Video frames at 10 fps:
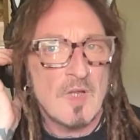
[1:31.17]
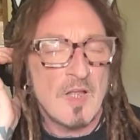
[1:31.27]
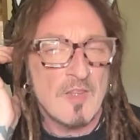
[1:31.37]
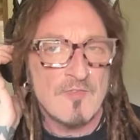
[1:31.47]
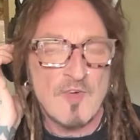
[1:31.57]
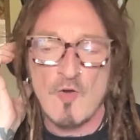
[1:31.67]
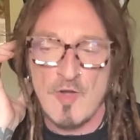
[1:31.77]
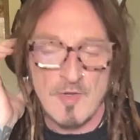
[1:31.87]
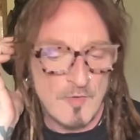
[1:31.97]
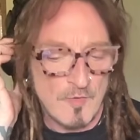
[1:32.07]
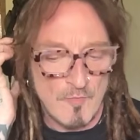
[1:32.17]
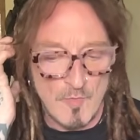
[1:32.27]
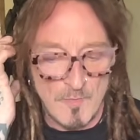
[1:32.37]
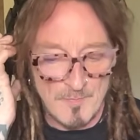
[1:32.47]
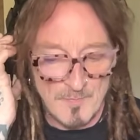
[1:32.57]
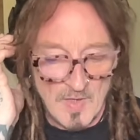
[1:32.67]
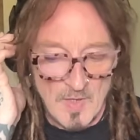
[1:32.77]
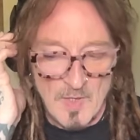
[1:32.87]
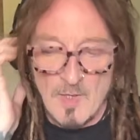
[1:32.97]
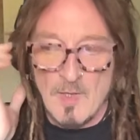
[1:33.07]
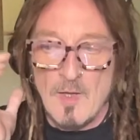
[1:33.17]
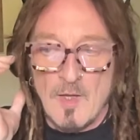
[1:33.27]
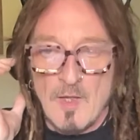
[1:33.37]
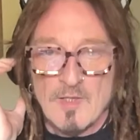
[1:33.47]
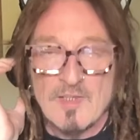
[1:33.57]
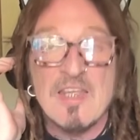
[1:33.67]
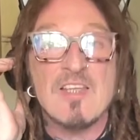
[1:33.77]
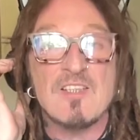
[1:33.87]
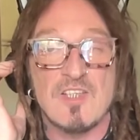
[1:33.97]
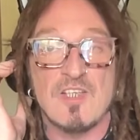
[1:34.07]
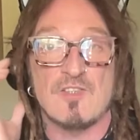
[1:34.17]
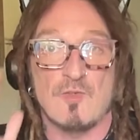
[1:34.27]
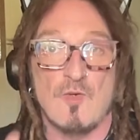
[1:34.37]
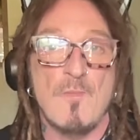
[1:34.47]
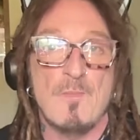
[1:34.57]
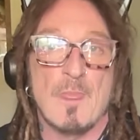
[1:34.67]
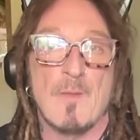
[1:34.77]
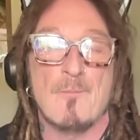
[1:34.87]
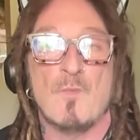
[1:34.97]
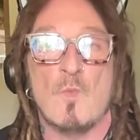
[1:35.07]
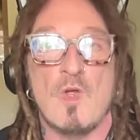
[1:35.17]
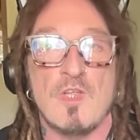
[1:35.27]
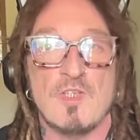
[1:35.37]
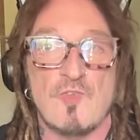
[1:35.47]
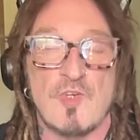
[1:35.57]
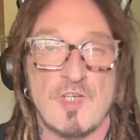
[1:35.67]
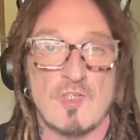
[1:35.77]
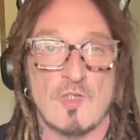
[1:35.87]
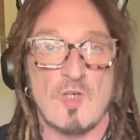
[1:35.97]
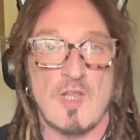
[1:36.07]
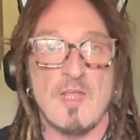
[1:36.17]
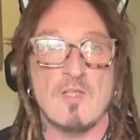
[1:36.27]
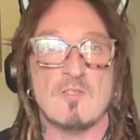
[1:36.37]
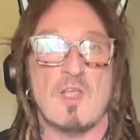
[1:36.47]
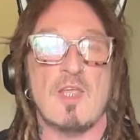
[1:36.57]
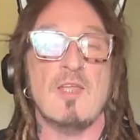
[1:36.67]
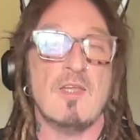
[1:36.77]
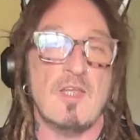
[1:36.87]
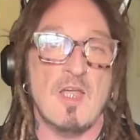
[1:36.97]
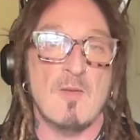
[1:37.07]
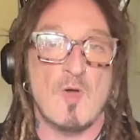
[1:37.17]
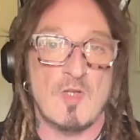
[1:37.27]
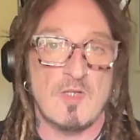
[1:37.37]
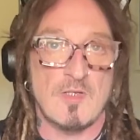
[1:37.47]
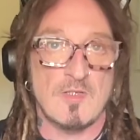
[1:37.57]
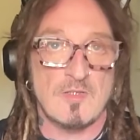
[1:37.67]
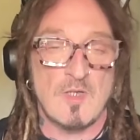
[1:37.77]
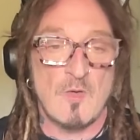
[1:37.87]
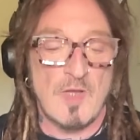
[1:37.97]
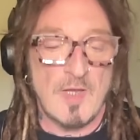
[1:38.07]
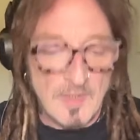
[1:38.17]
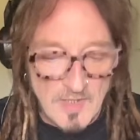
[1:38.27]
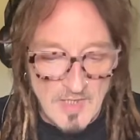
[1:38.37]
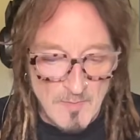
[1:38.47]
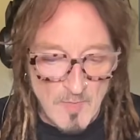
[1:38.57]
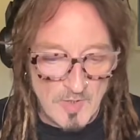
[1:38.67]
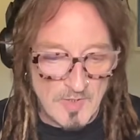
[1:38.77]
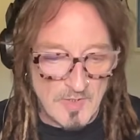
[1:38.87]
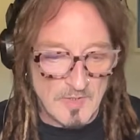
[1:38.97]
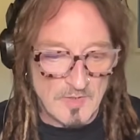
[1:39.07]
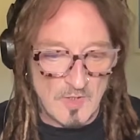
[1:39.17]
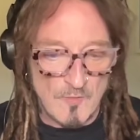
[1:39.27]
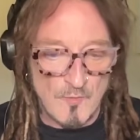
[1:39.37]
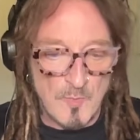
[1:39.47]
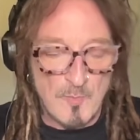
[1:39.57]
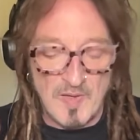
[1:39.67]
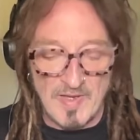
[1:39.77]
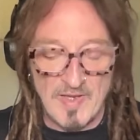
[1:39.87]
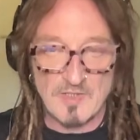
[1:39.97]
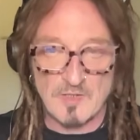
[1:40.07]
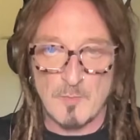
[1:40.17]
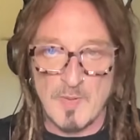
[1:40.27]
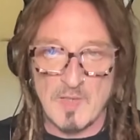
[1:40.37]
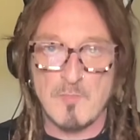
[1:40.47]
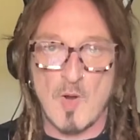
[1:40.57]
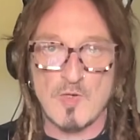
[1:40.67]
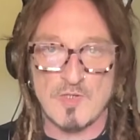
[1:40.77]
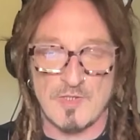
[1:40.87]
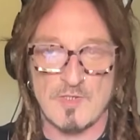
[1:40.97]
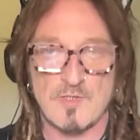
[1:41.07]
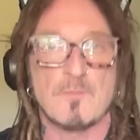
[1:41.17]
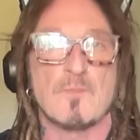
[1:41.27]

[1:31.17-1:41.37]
at the far end of the room. These days, though, what is traditional is in-ear monitors. Now, in-ear monitors have replaced the big boxes